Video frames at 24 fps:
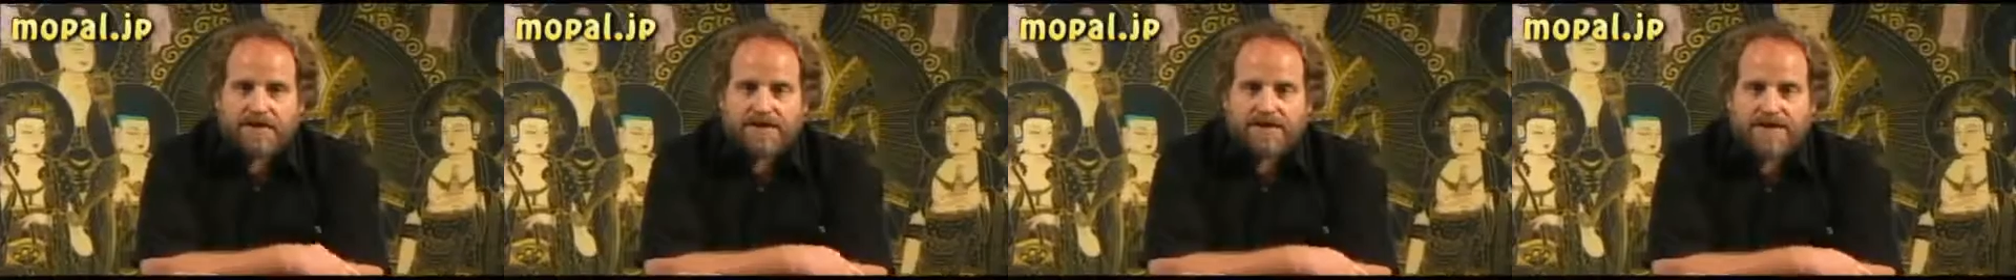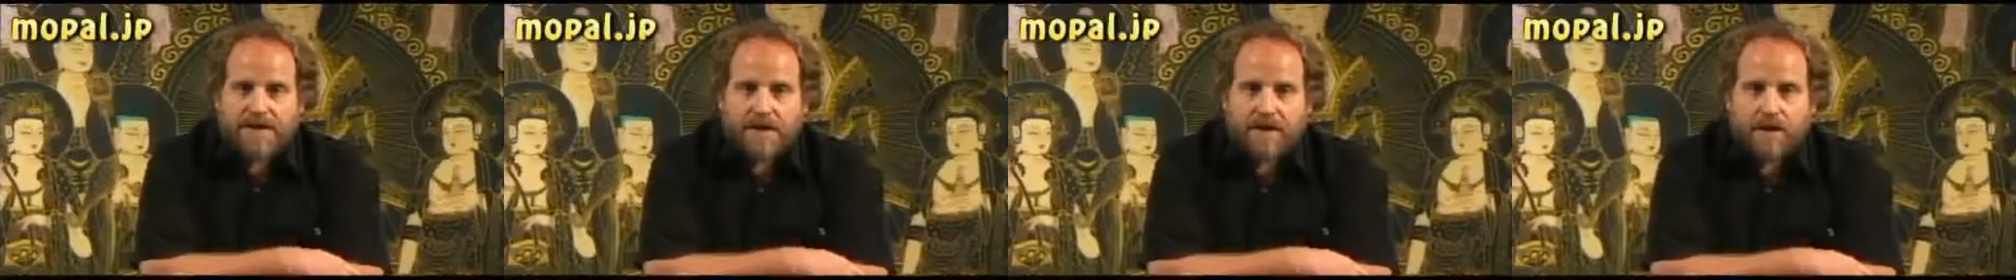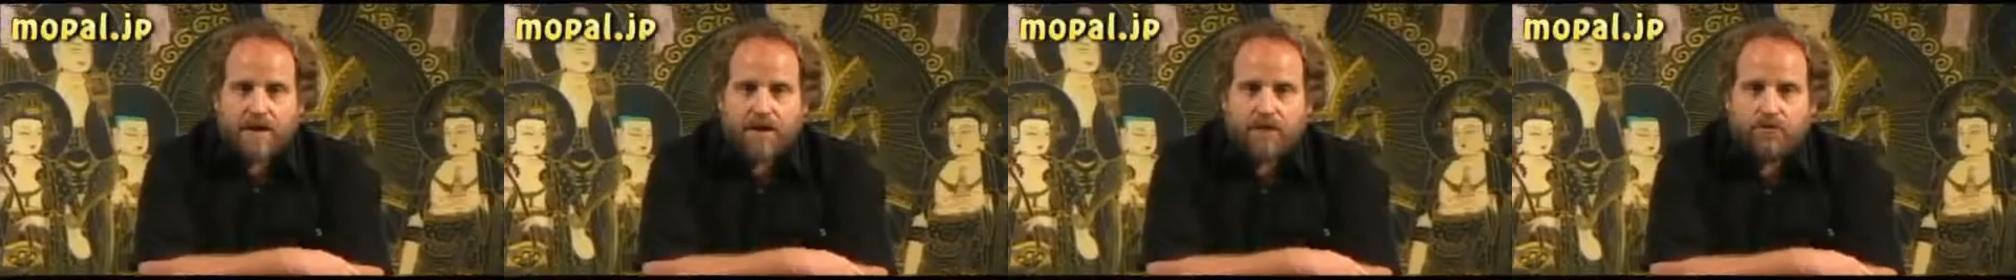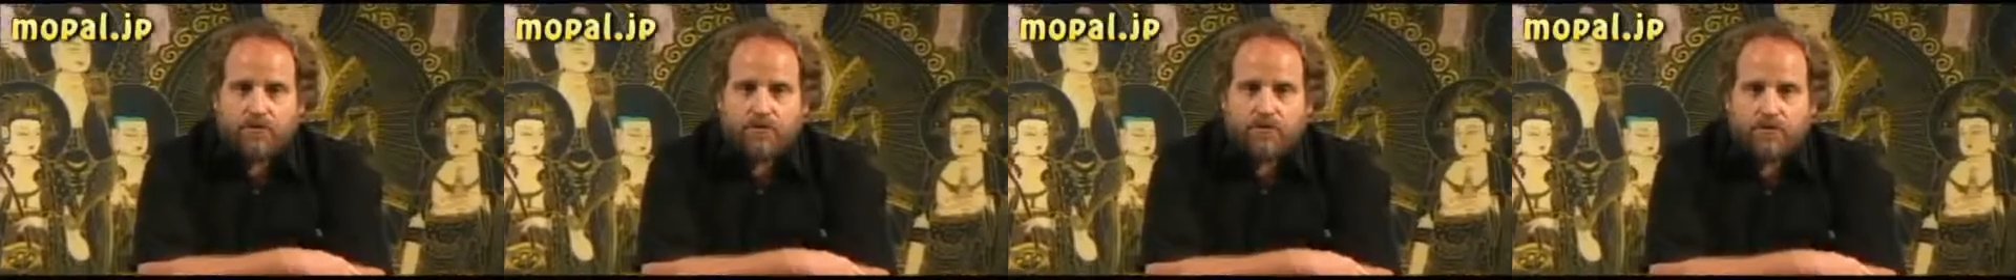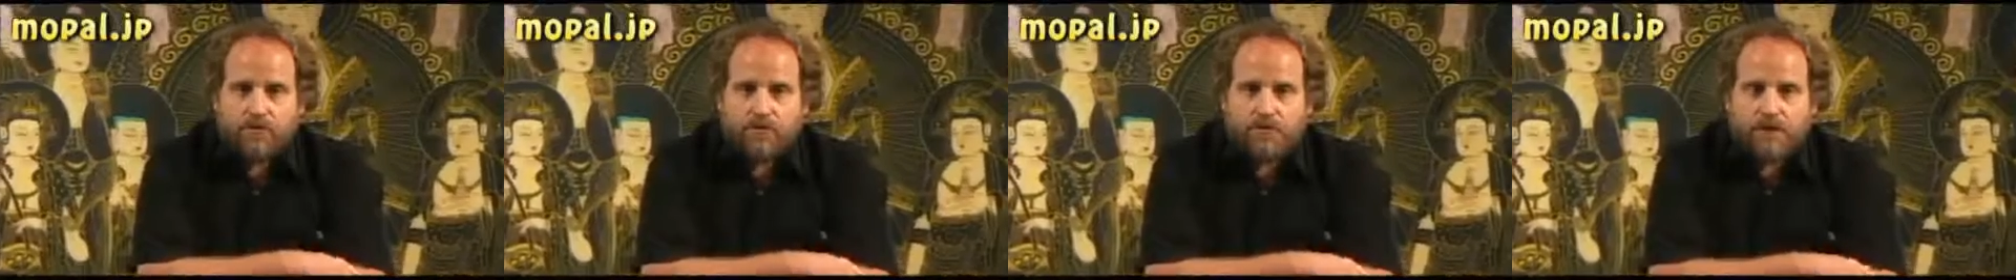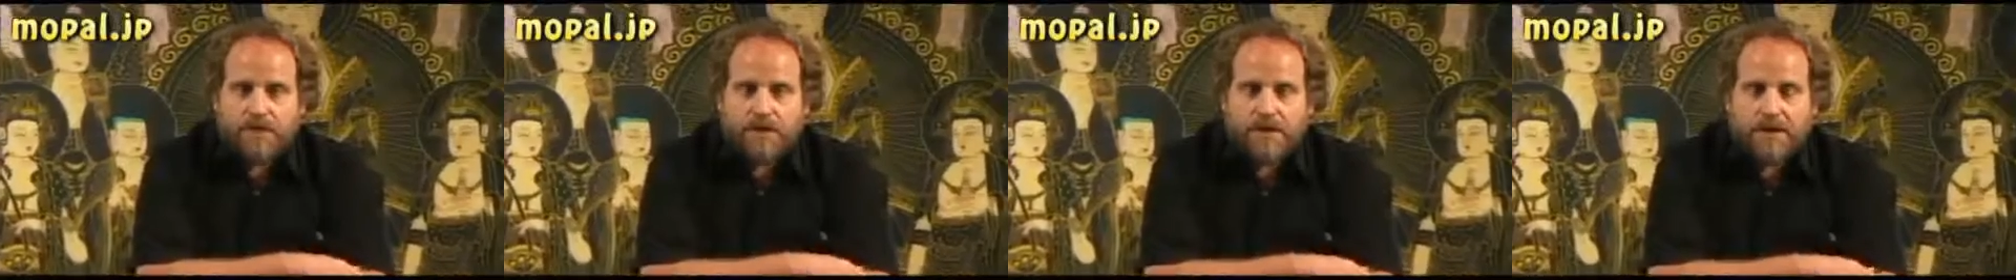is now
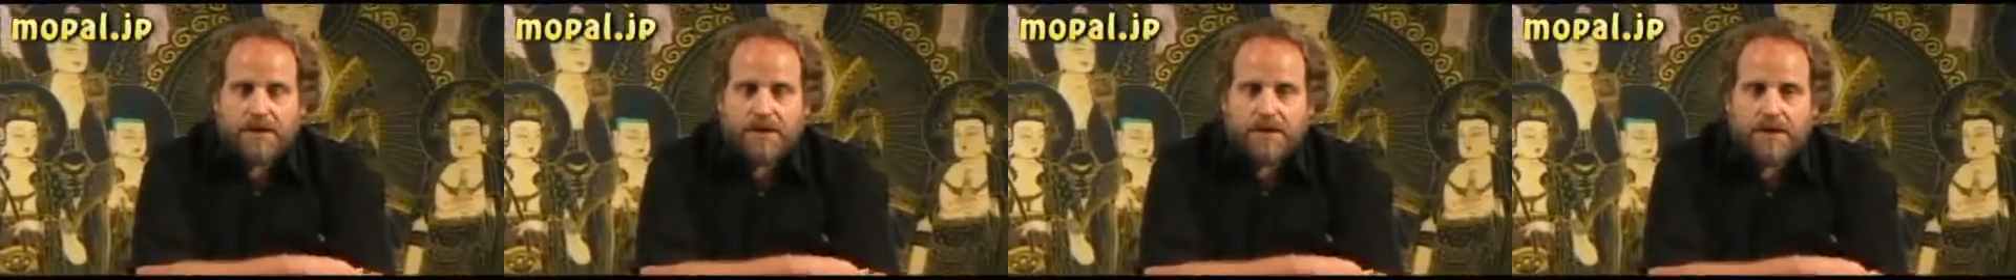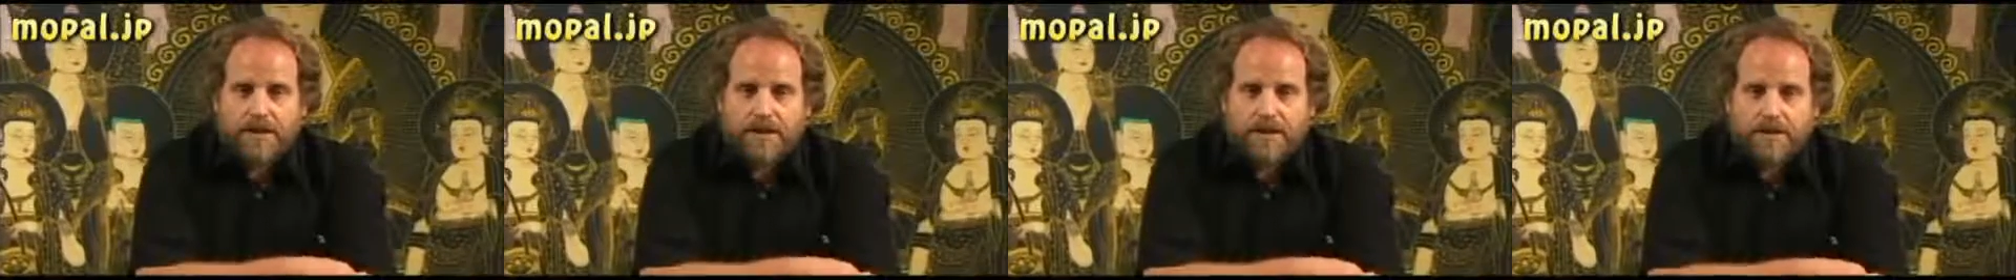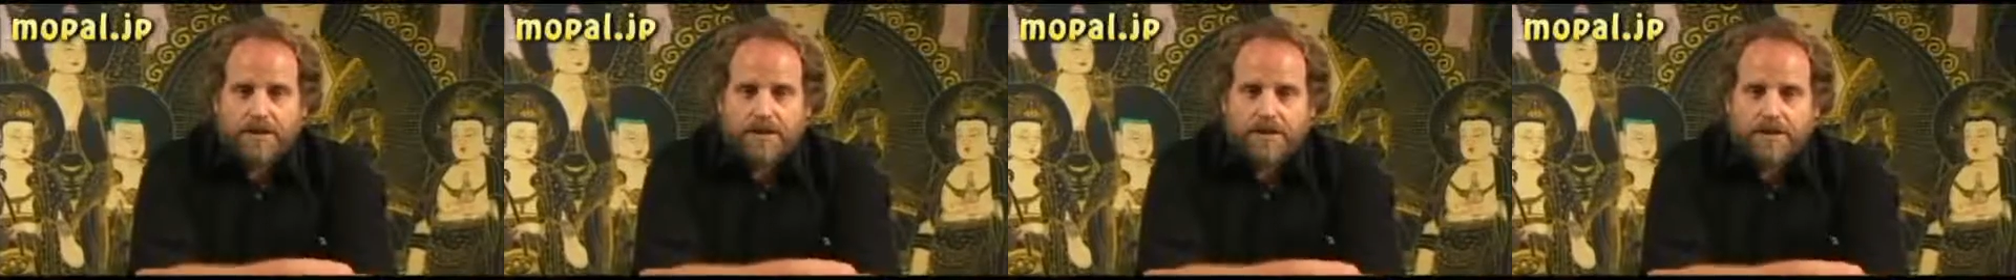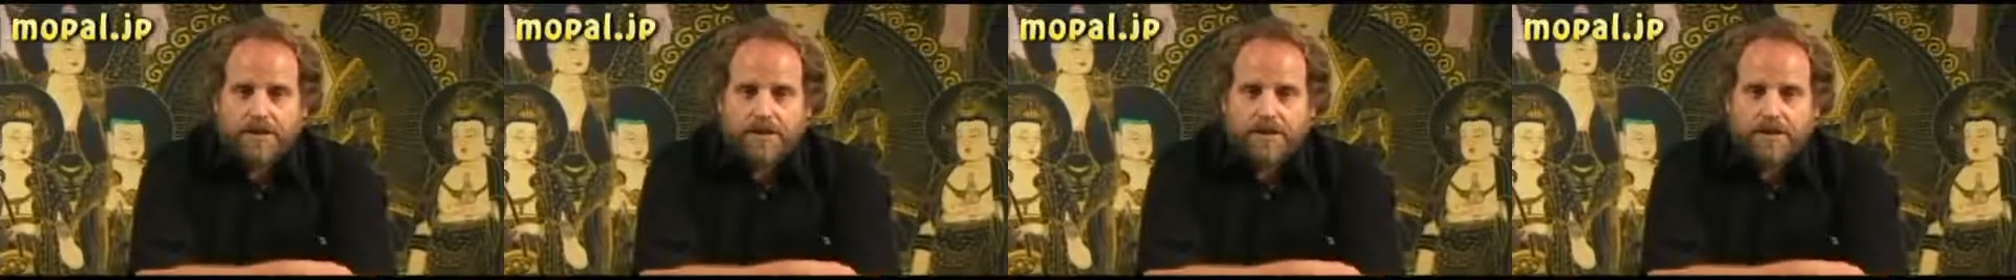ruling